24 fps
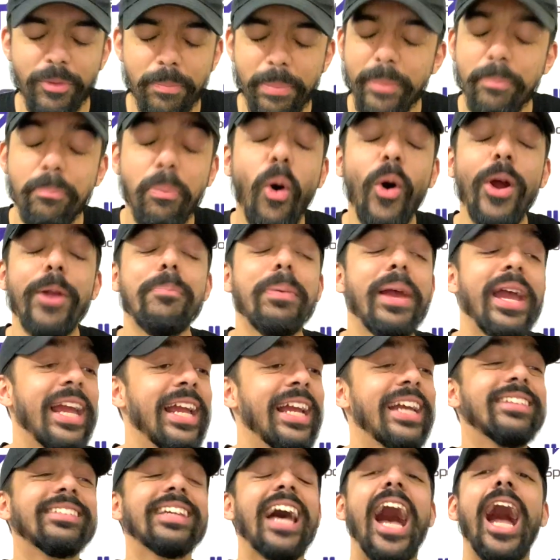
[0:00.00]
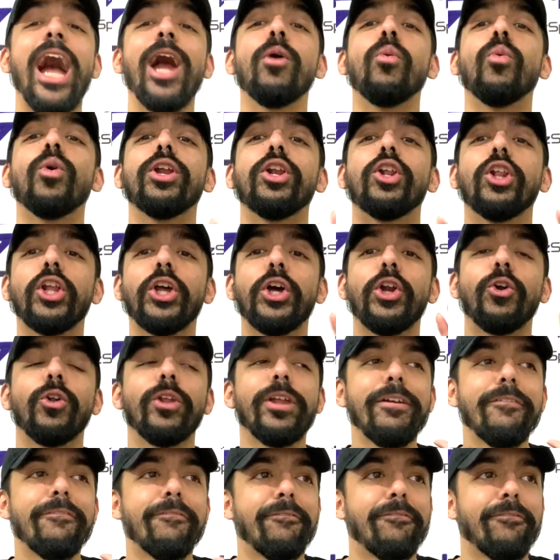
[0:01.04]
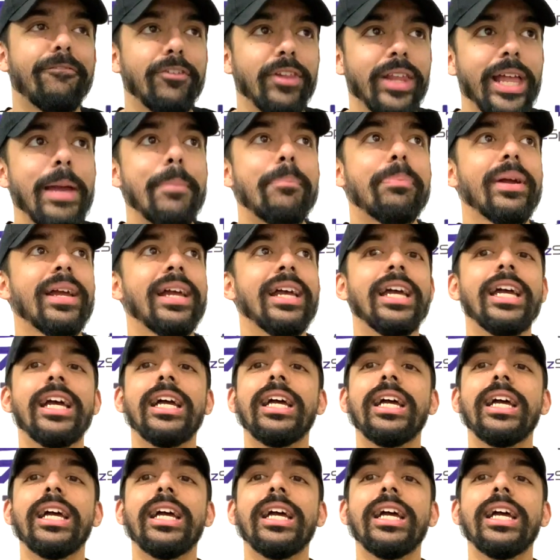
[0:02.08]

But point being is I would literally flip